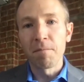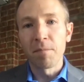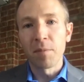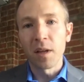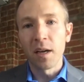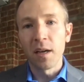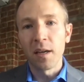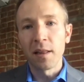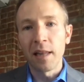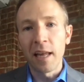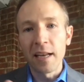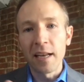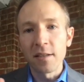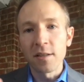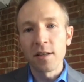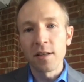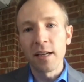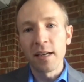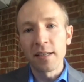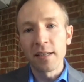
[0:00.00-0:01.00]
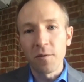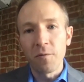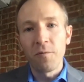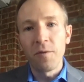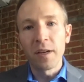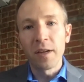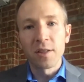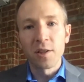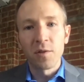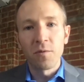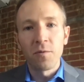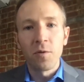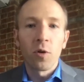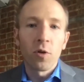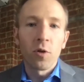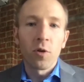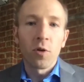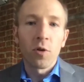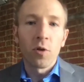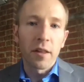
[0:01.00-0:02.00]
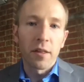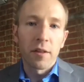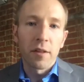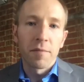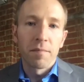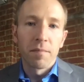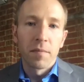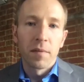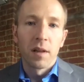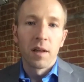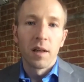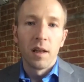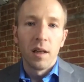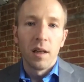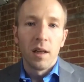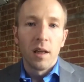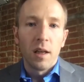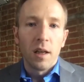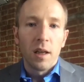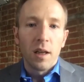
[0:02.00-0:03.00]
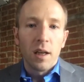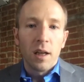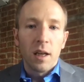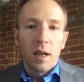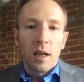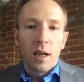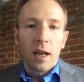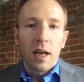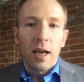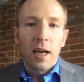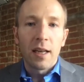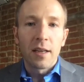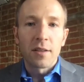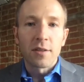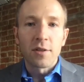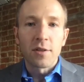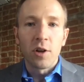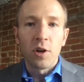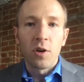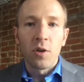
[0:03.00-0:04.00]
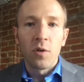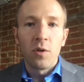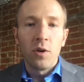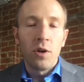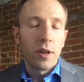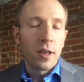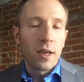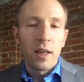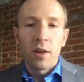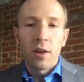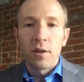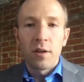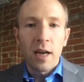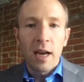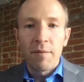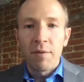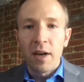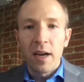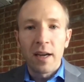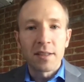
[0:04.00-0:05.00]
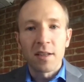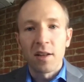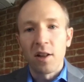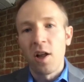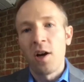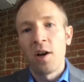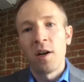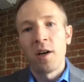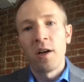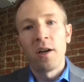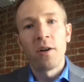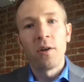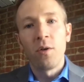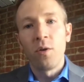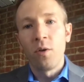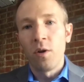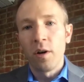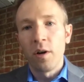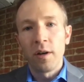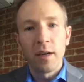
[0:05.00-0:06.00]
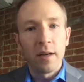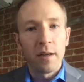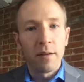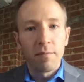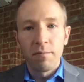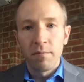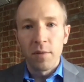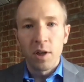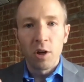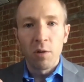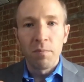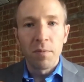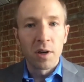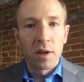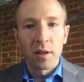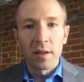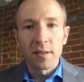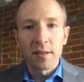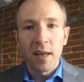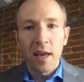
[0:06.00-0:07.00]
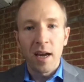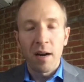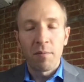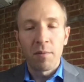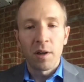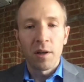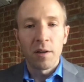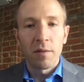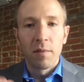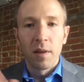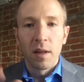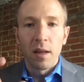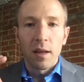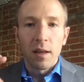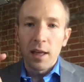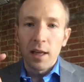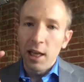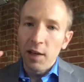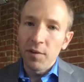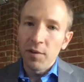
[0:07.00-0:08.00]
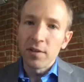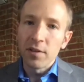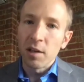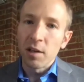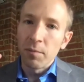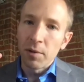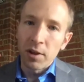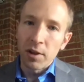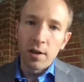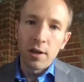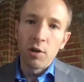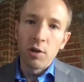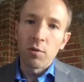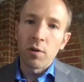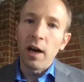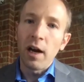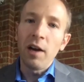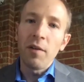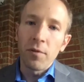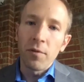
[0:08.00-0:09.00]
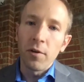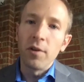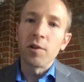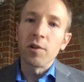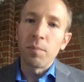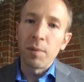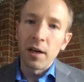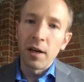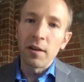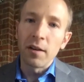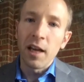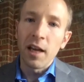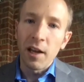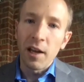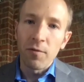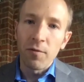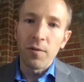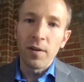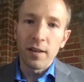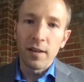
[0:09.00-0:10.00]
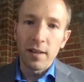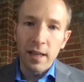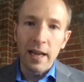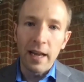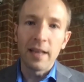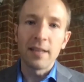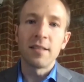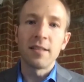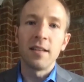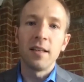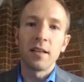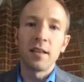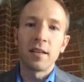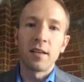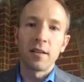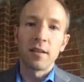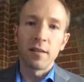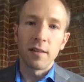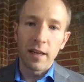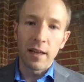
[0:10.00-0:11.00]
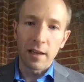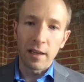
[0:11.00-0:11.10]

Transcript: lens that has a fixed focal length. And so you can either have an SLR or a mirrorless camera. Even some of the newer iPhones apparently have fantastic, like